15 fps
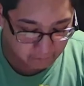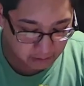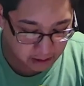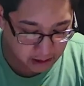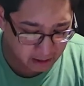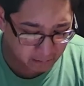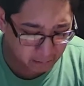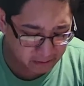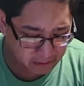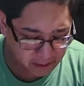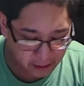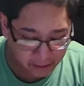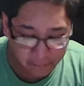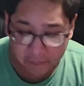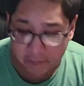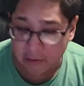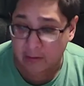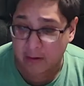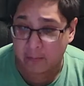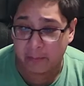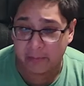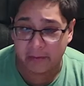our next
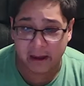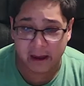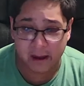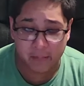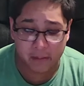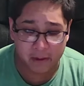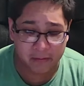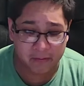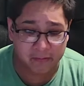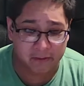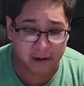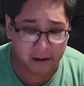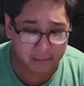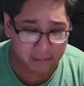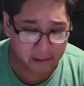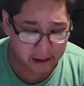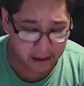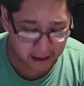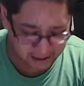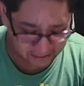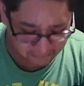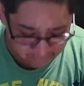notable game is January
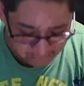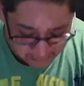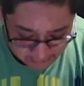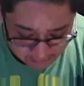18